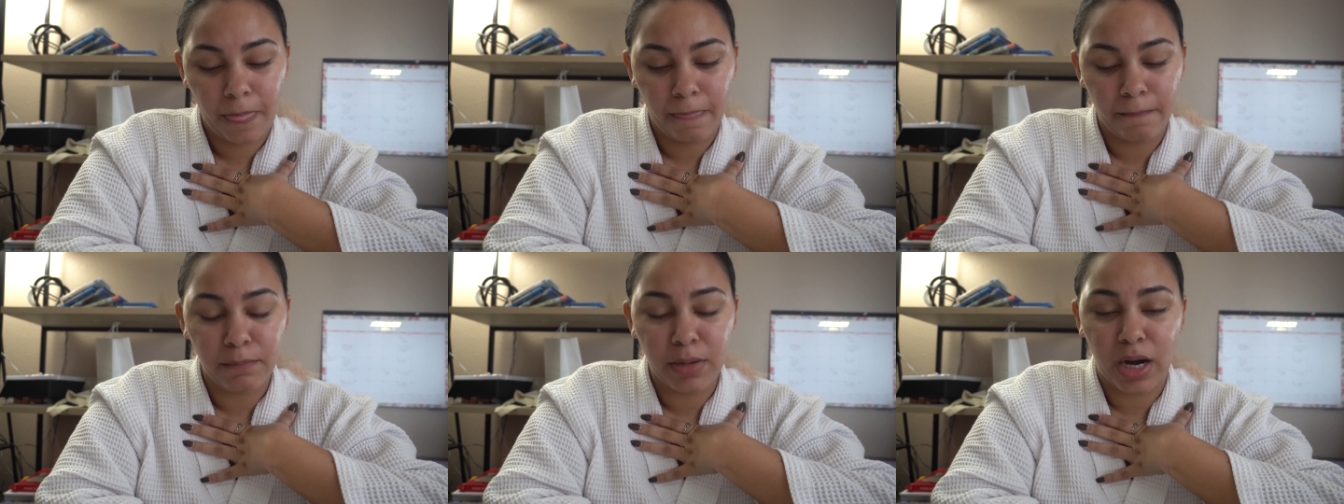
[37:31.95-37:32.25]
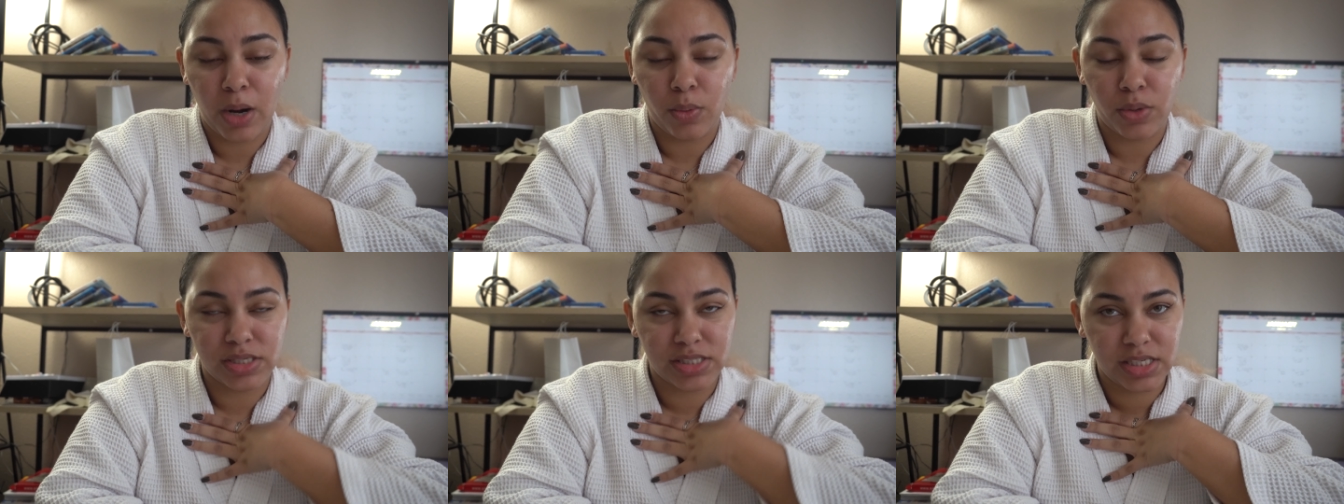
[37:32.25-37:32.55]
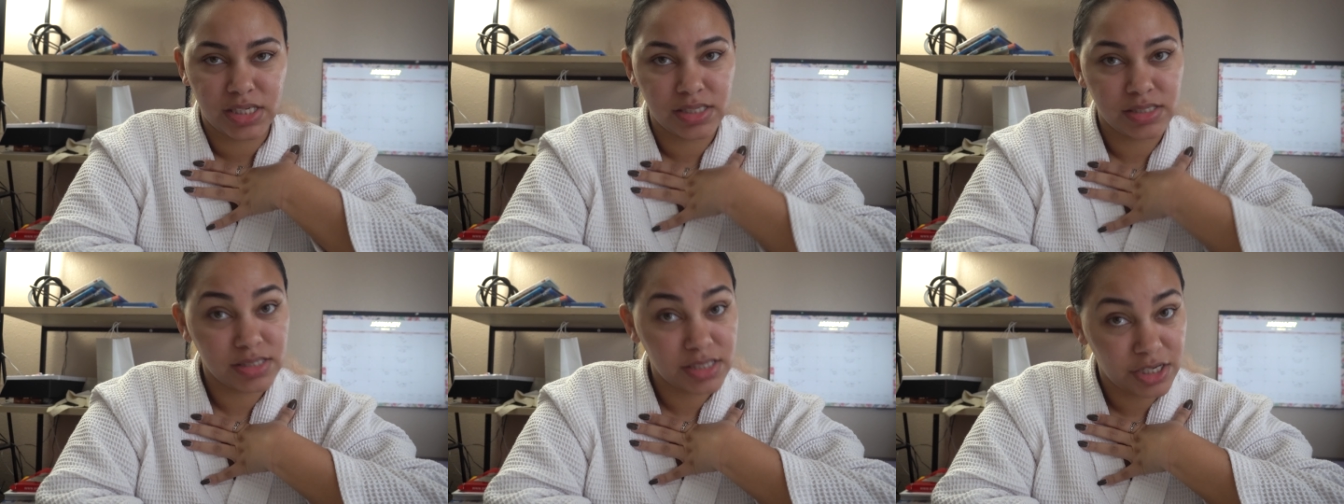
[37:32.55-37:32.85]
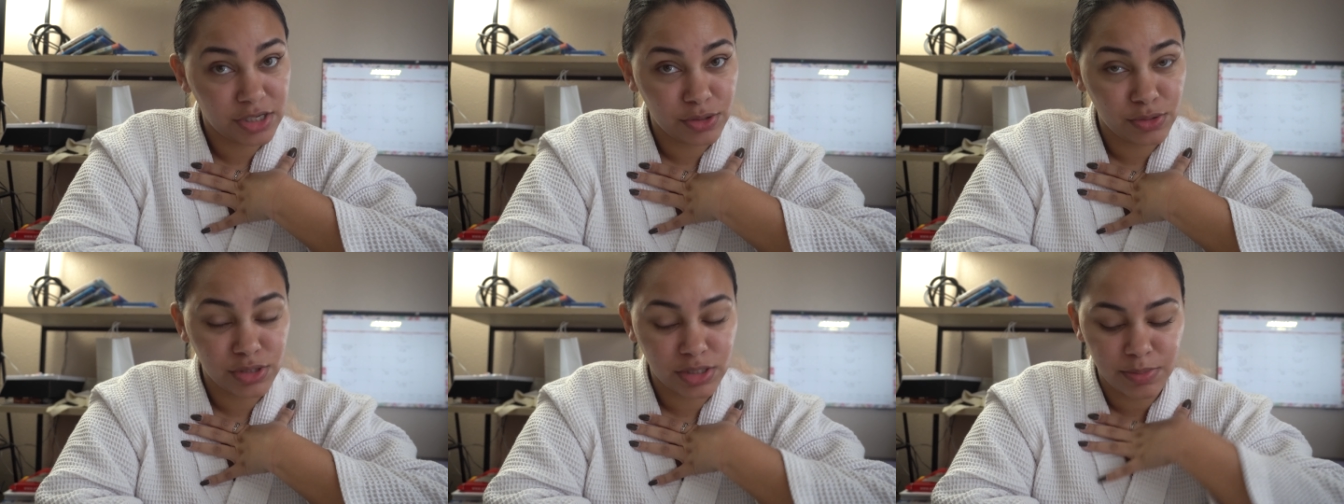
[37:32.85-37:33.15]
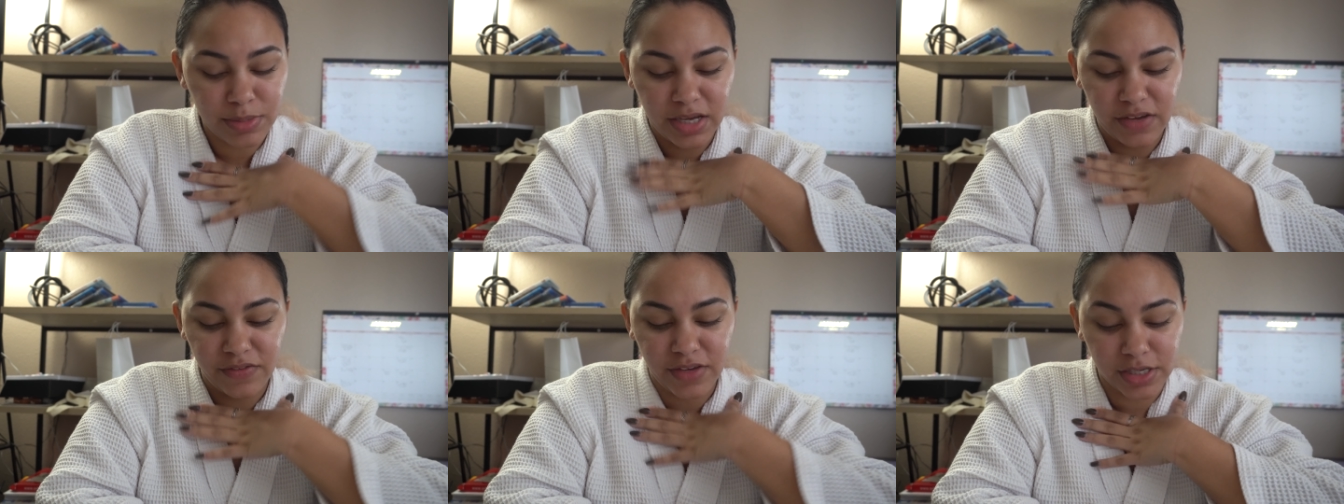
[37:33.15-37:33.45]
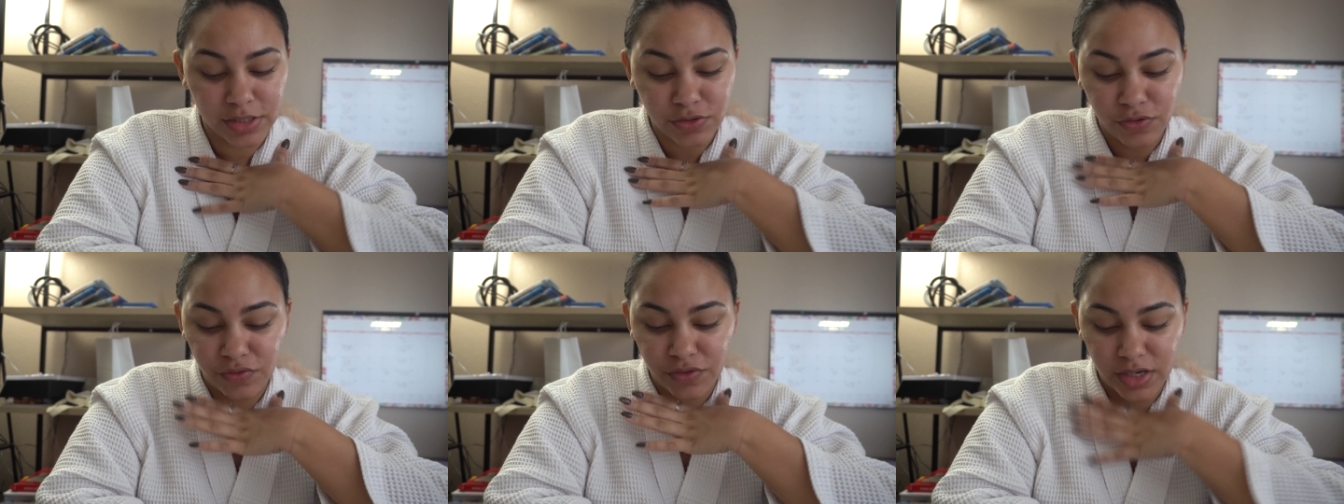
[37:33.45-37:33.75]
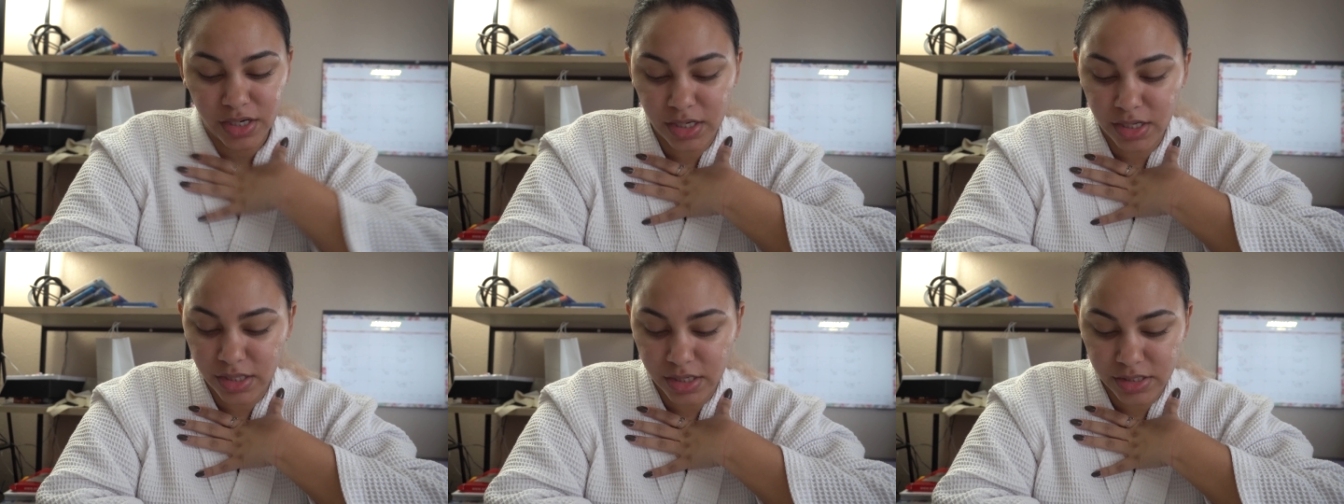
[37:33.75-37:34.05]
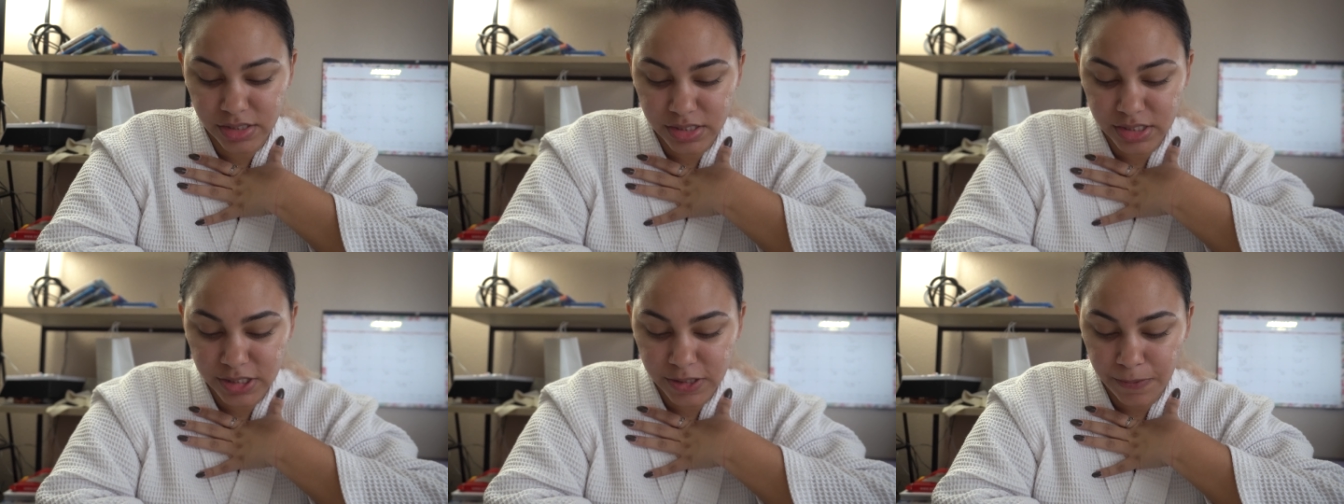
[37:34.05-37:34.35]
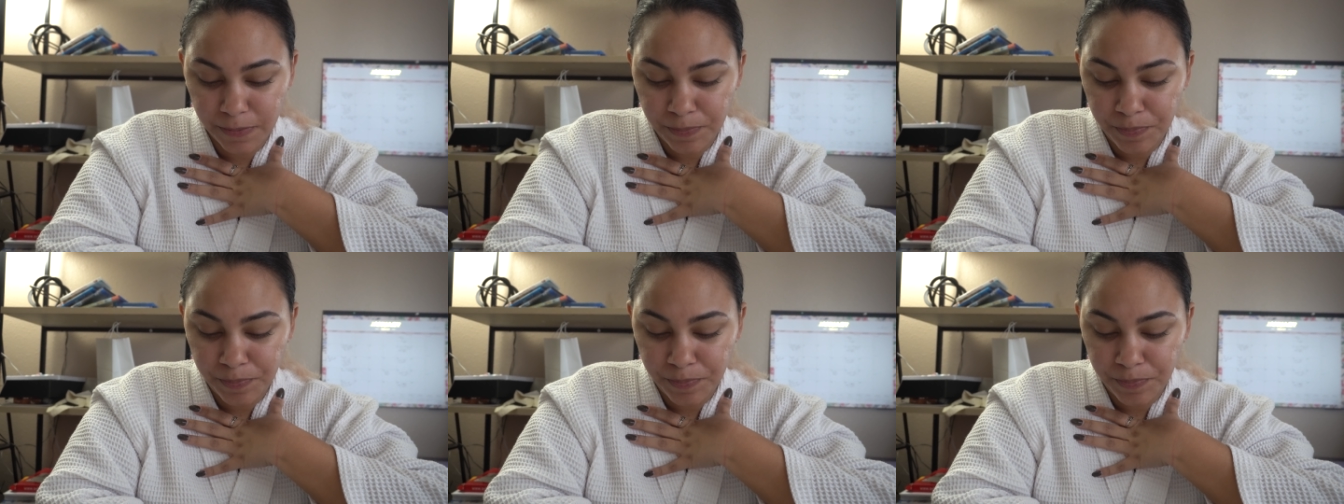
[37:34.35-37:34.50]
but I want to continue to be a vessel for others.